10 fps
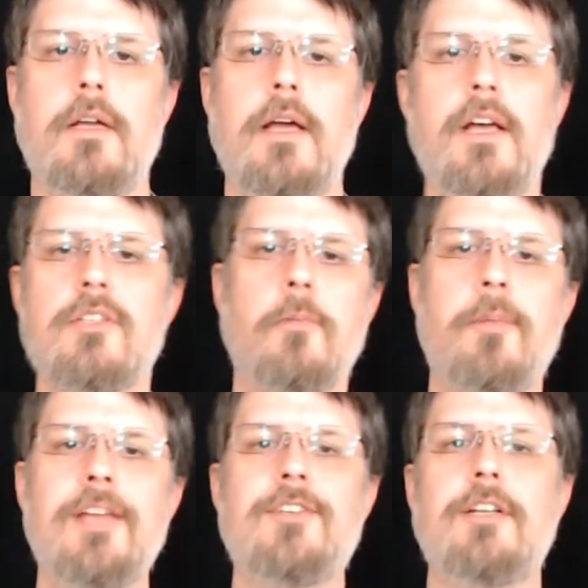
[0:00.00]
So
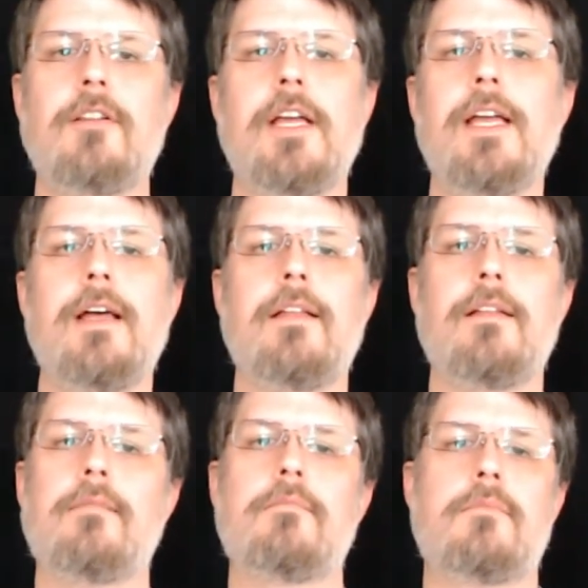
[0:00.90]
basically,
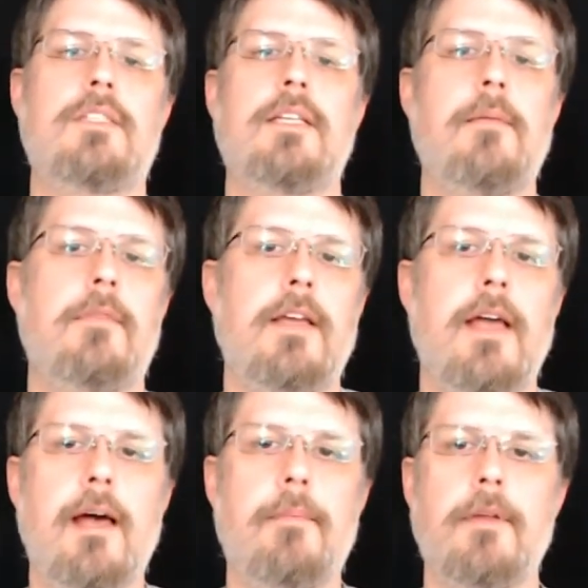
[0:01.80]
the same thing
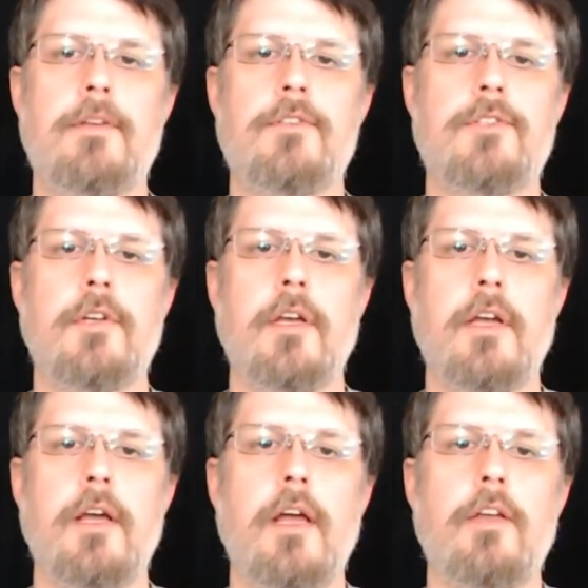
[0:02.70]
happens.
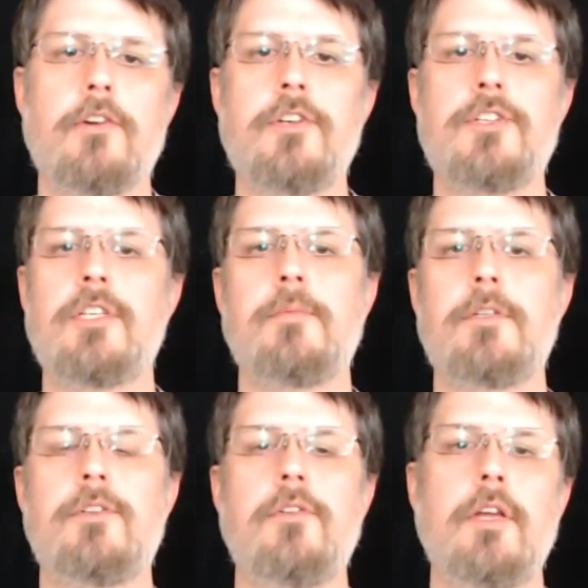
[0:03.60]
You're just
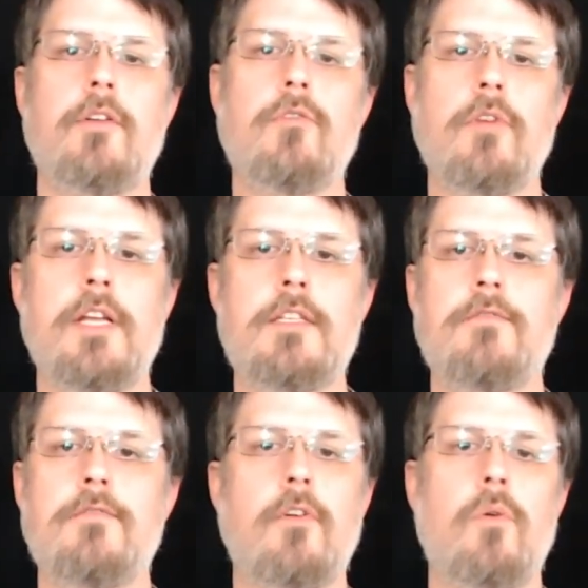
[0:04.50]
substituting grease
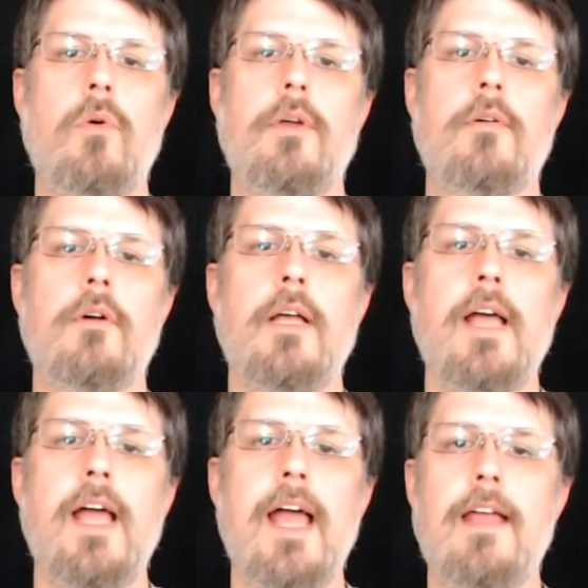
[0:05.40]
for oil.
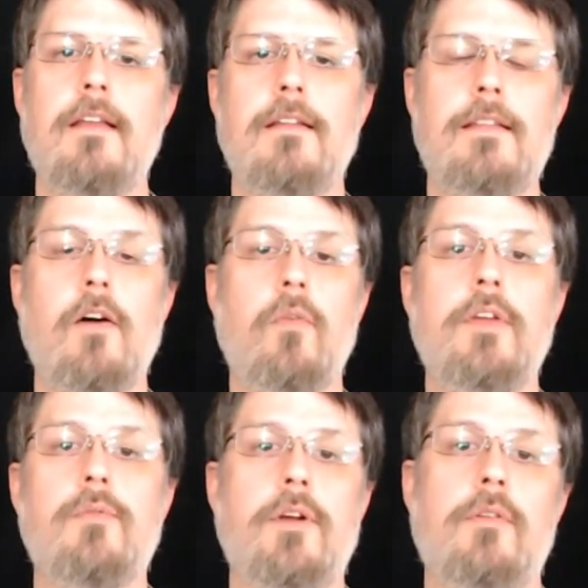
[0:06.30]
And the
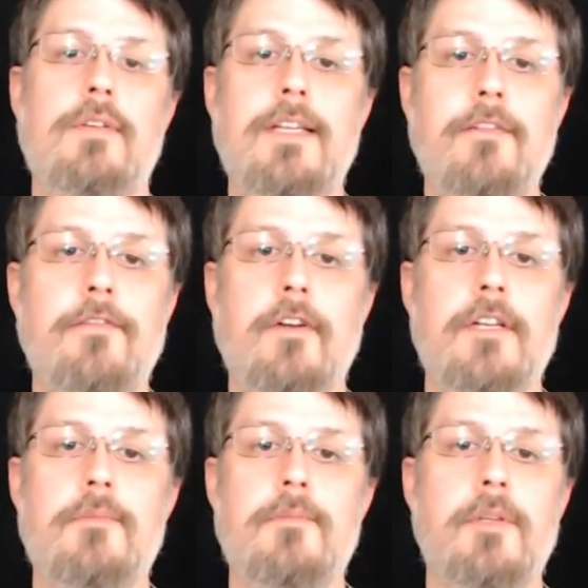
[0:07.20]
only real
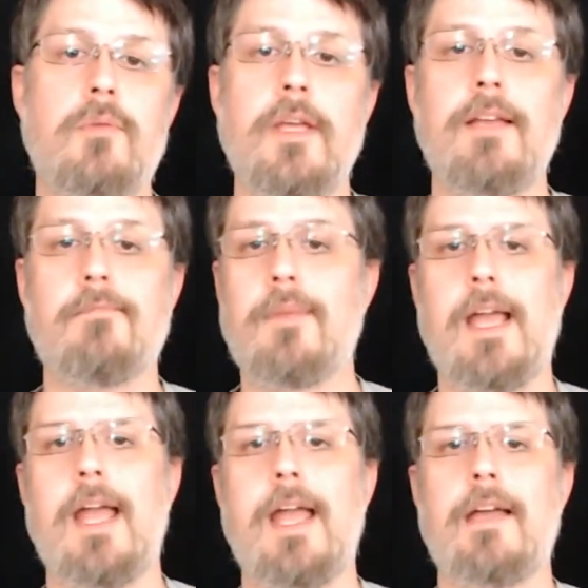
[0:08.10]
difference between
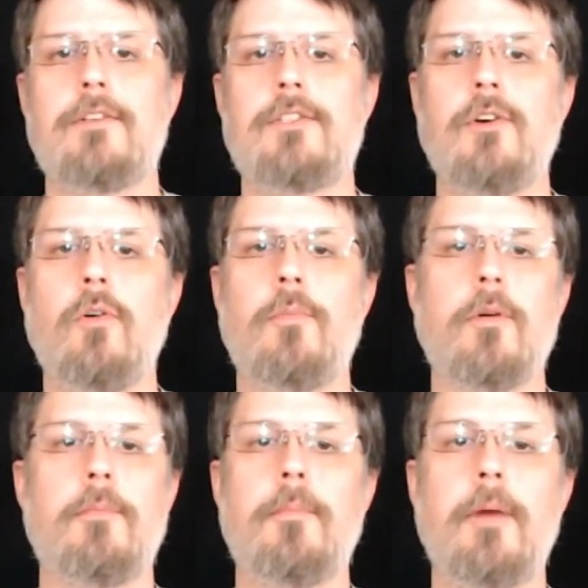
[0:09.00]
hand soap
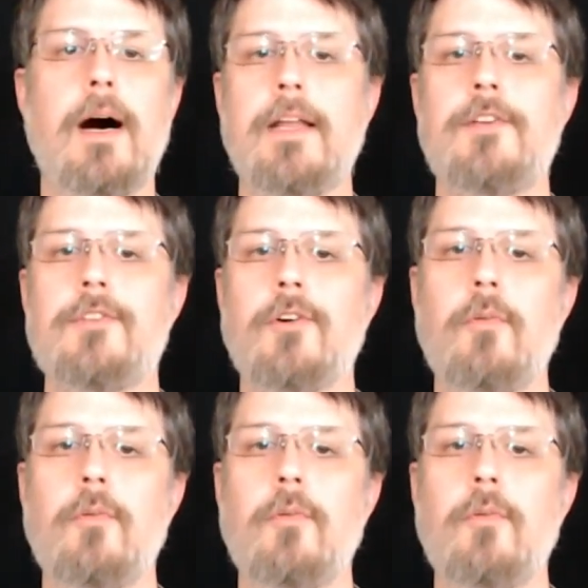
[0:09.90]
or body soap